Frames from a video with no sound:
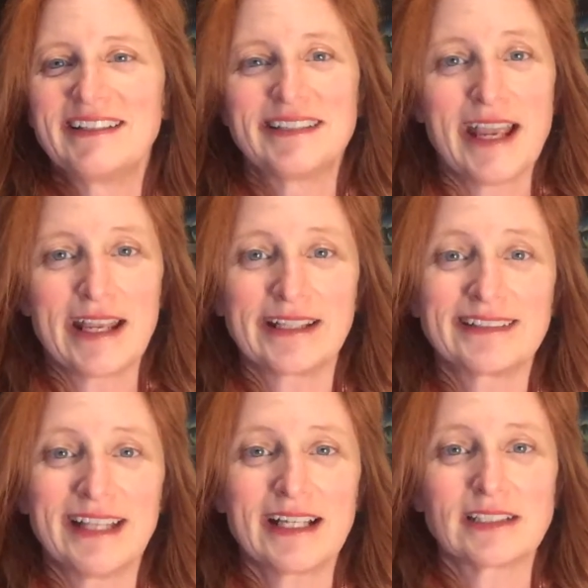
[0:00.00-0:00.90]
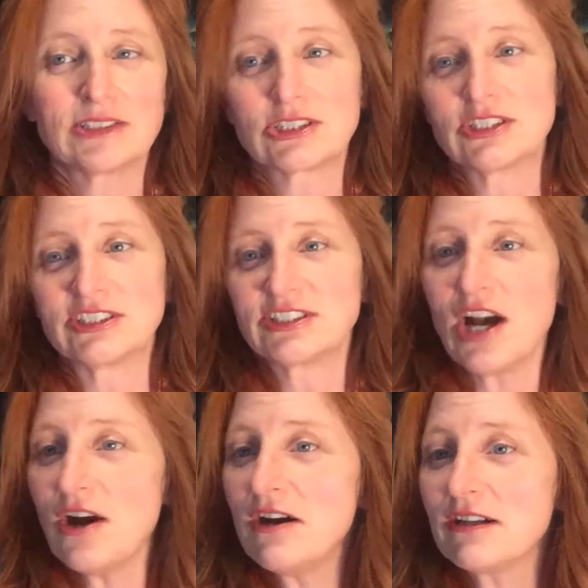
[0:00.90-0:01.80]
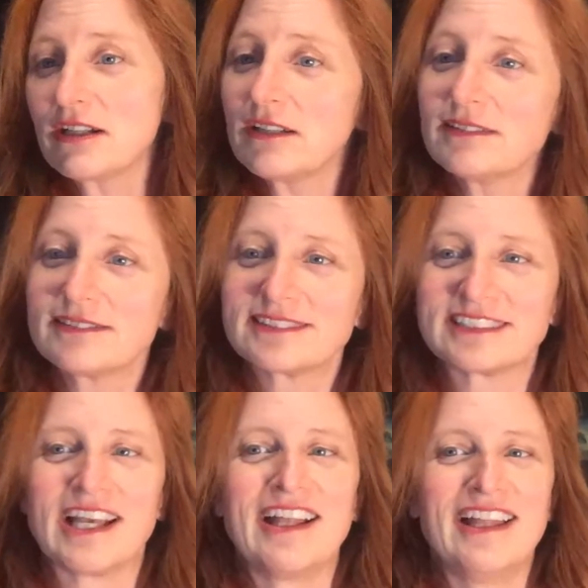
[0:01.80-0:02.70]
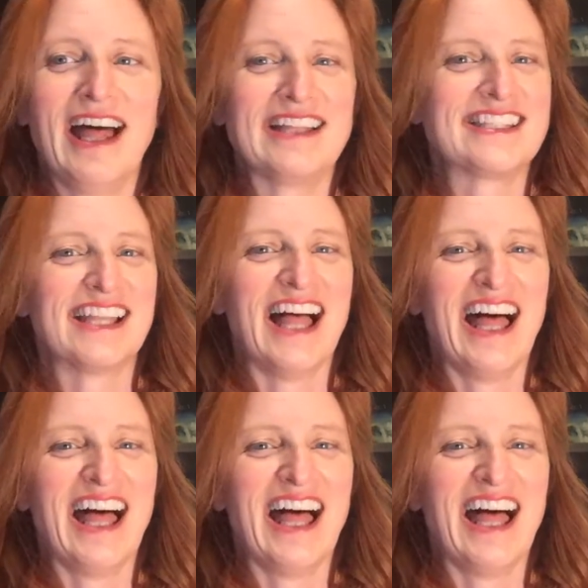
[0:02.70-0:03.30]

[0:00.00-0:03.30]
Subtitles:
Dang, that girl could talk. So that's